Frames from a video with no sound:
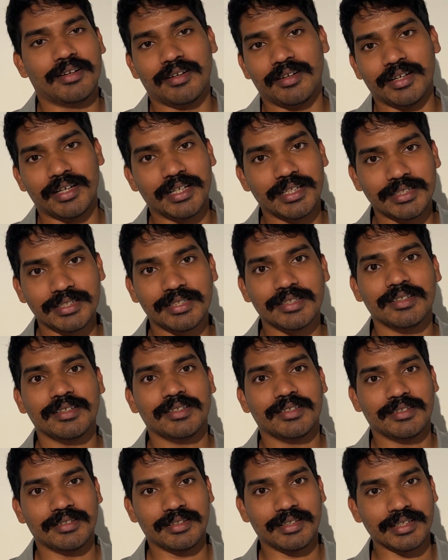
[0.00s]
is
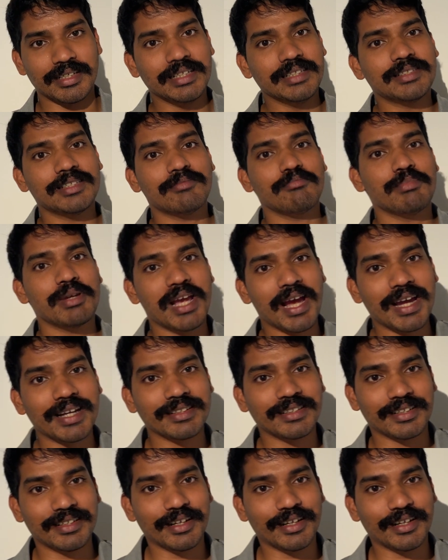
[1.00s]
the reason behind the